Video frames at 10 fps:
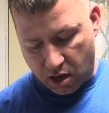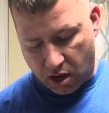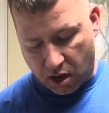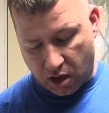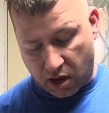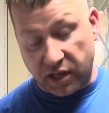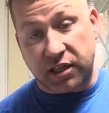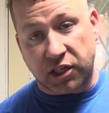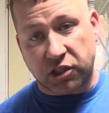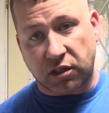
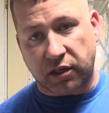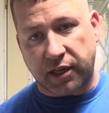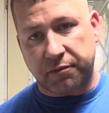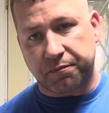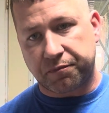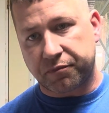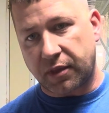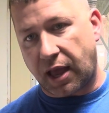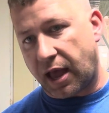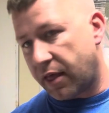Additionally,
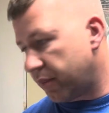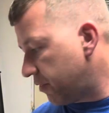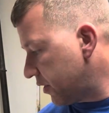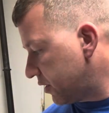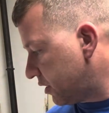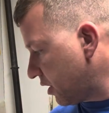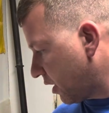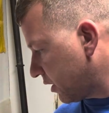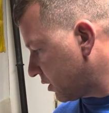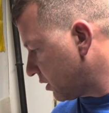the
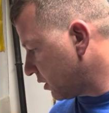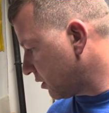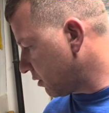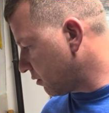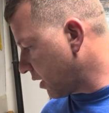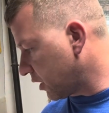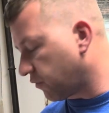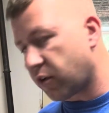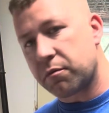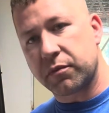dust that's
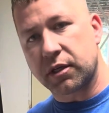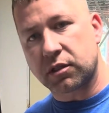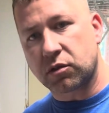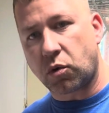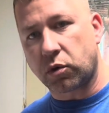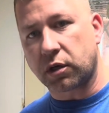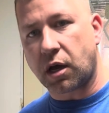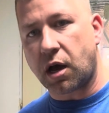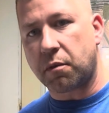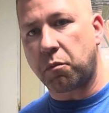from this
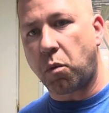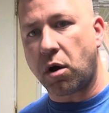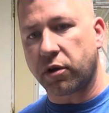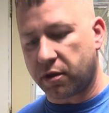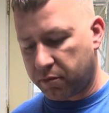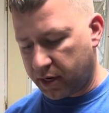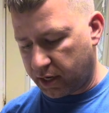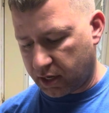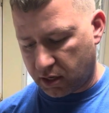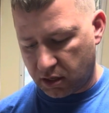corncob walnut
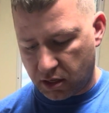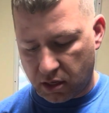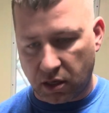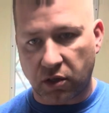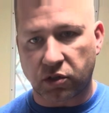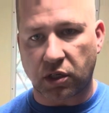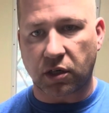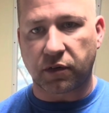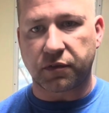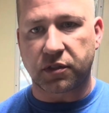media
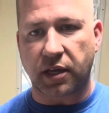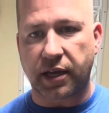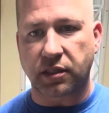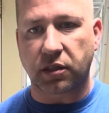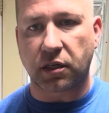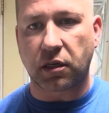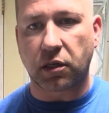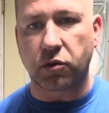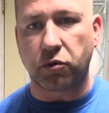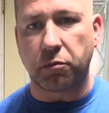serves as a good
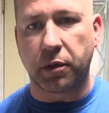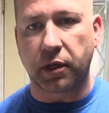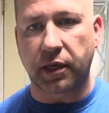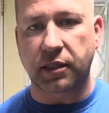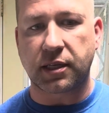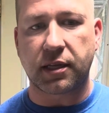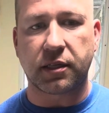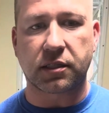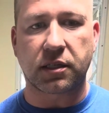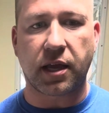lube inside
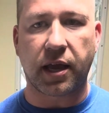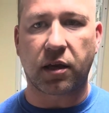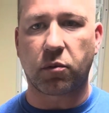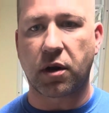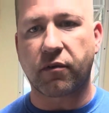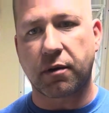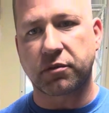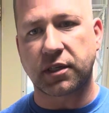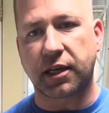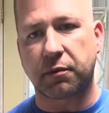this neck whenever I'm
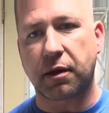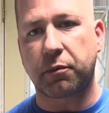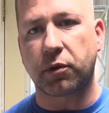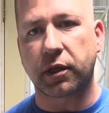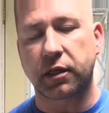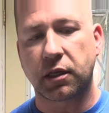seating my bullet.